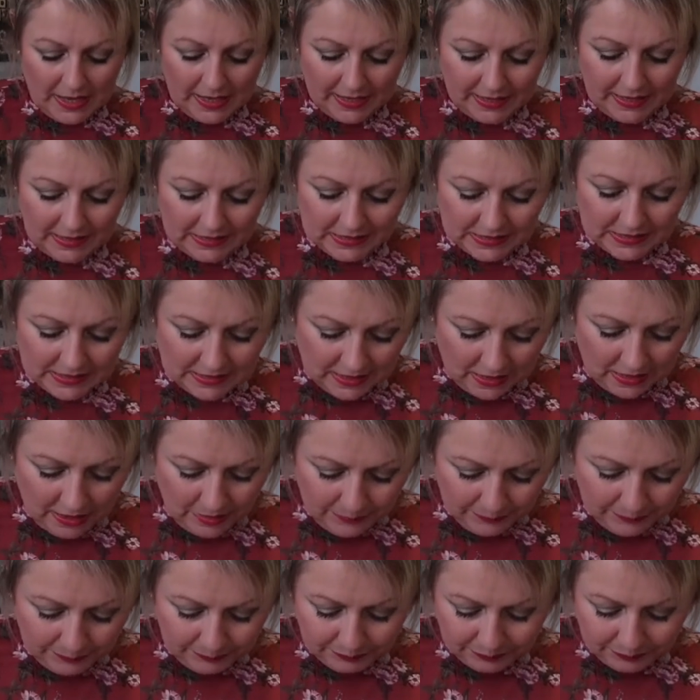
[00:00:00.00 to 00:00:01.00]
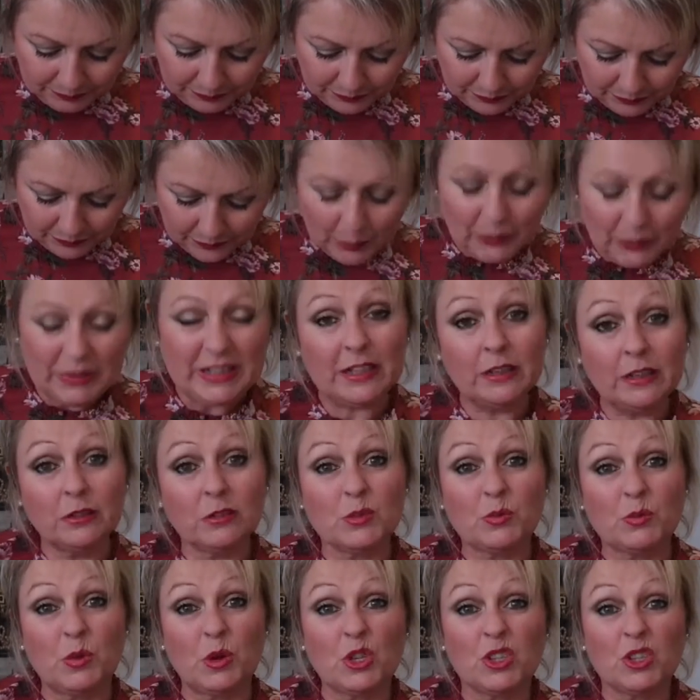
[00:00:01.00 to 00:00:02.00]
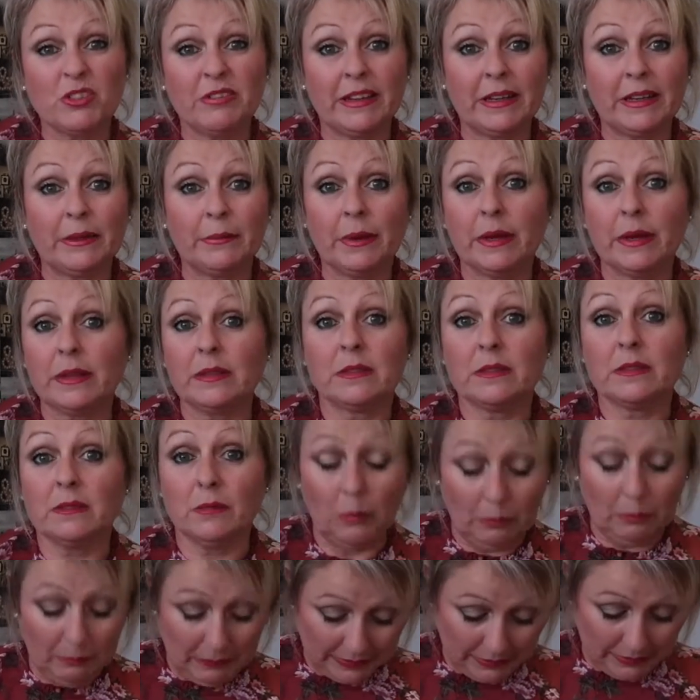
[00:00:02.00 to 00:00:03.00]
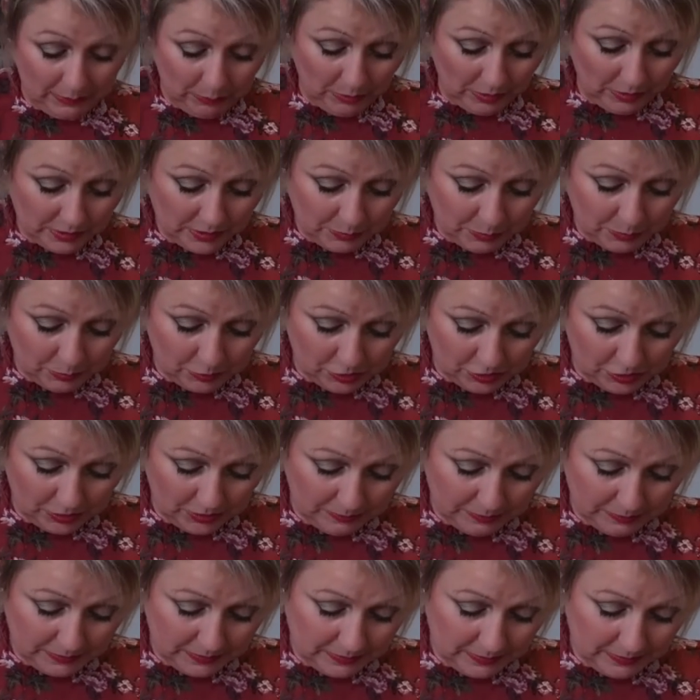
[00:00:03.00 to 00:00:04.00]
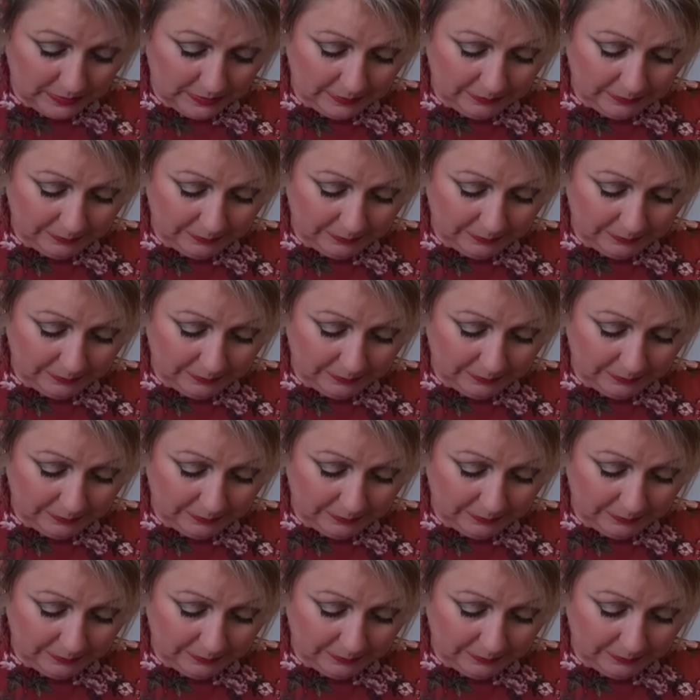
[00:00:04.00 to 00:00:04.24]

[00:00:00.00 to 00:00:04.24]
It's, well, it looks posher anyway. It's not money-wise posher, but